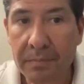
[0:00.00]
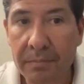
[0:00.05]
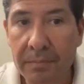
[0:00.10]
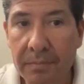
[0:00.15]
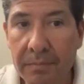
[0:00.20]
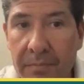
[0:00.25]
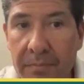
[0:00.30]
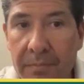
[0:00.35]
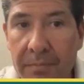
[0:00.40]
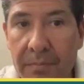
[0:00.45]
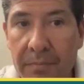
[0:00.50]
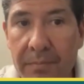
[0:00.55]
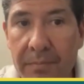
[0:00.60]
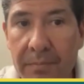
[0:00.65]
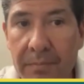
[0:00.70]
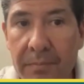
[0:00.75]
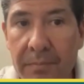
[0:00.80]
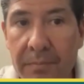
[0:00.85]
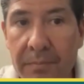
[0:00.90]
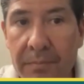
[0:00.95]

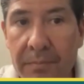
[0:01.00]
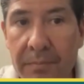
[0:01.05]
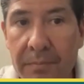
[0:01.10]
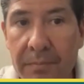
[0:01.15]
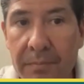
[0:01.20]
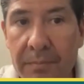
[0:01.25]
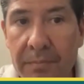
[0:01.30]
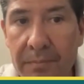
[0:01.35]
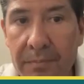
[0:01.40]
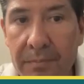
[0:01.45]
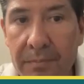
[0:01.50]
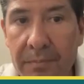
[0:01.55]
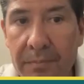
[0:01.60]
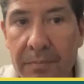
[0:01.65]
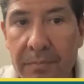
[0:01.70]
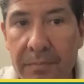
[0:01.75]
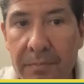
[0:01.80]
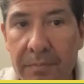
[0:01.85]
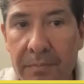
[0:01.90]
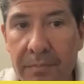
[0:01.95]

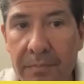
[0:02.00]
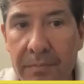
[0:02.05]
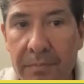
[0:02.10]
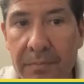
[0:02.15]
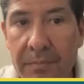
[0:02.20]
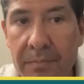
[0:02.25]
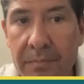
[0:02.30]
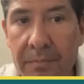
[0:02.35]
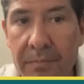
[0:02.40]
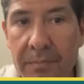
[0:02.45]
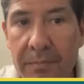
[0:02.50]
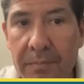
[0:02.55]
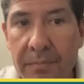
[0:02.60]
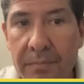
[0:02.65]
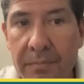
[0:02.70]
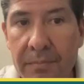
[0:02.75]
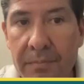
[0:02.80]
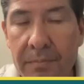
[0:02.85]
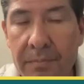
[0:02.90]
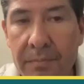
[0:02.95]

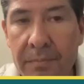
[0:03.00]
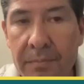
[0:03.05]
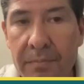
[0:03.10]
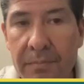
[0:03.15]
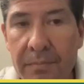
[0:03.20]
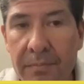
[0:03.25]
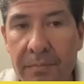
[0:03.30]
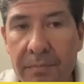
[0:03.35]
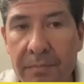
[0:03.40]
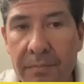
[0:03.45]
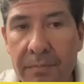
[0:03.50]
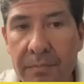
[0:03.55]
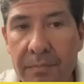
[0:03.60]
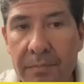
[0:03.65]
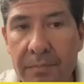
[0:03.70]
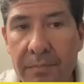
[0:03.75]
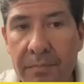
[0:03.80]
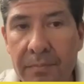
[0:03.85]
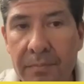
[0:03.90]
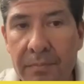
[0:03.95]

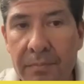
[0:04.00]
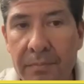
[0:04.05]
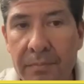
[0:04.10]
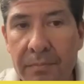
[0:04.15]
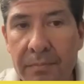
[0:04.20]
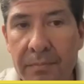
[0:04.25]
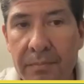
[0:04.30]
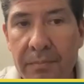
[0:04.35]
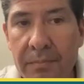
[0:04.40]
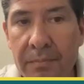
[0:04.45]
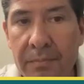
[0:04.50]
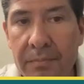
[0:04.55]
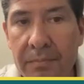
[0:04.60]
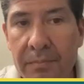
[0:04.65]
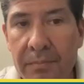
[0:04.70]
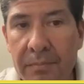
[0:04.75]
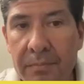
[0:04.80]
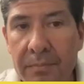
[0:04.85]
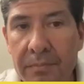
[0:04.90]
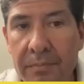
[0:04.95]

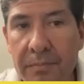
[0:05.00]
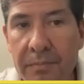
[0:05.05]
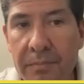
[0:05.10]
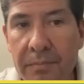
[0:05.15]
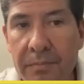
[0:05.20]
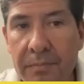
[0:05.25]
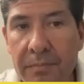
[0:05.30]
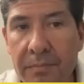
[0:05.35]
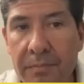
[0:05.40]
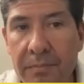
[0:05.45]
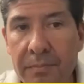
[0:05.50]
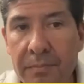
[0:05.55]
The person shown says nothing.